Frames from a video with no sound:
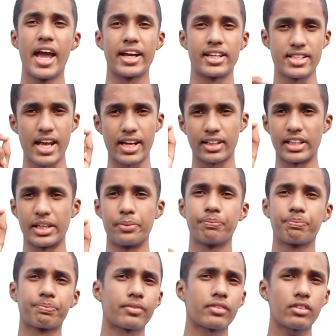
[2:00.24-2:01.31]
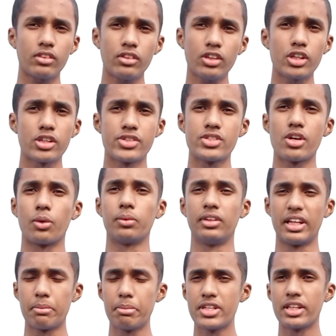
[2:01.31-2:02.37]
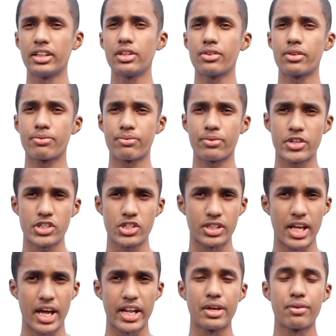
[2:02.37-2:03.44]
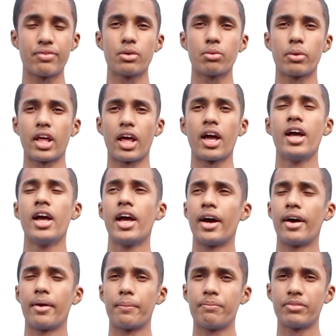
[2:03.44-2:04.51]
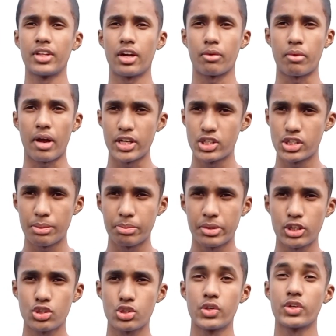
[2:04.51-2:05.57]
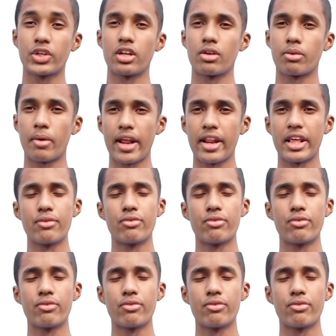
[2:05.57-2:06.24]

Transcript: Exactly. So let me tell you first that if you wanna write something, so you can write.